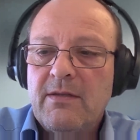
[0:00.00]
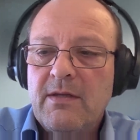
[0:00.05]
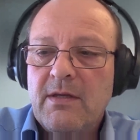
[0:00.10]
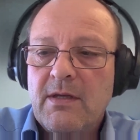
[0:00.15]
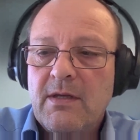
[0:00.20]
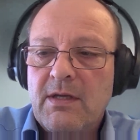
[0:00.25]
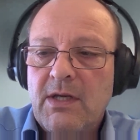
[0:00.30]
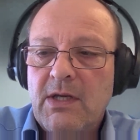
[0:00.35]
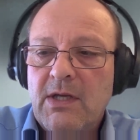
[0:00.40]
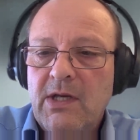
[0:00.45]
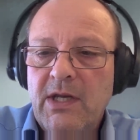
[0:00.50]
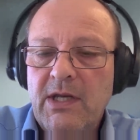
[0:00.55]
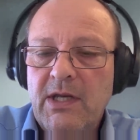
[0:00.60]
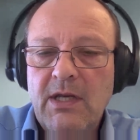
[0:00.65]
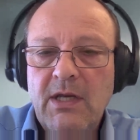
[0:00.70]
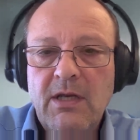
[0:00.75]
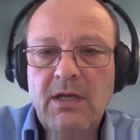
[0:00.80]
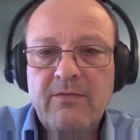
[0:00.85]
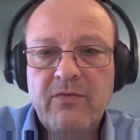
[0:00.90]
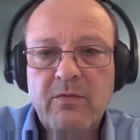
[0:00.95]
the
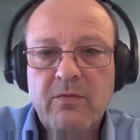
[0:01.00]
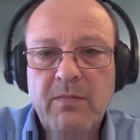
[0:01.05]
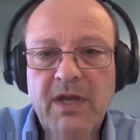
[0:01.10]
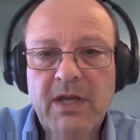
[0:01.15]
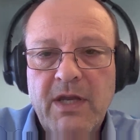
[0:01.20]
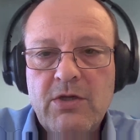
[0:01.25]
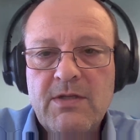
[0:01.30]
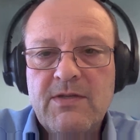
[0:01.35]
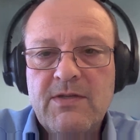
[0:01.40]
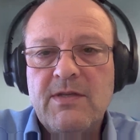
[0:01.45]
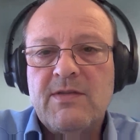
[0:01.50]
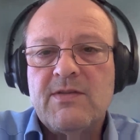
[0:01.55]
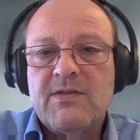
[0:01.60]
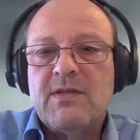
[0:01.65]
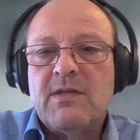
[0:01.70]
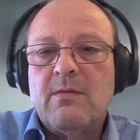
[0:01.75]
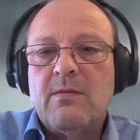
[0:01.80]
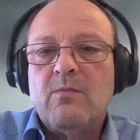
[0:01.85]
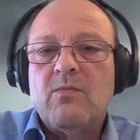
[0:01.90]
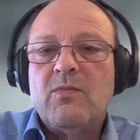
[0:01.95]
clinical information
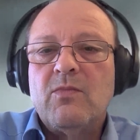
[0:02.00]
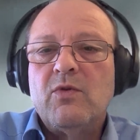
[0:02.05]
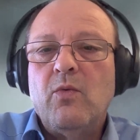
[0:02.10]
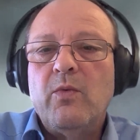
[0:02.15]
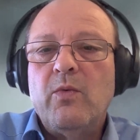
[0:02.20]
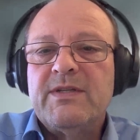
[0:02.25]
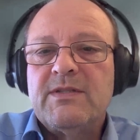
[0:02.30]
system,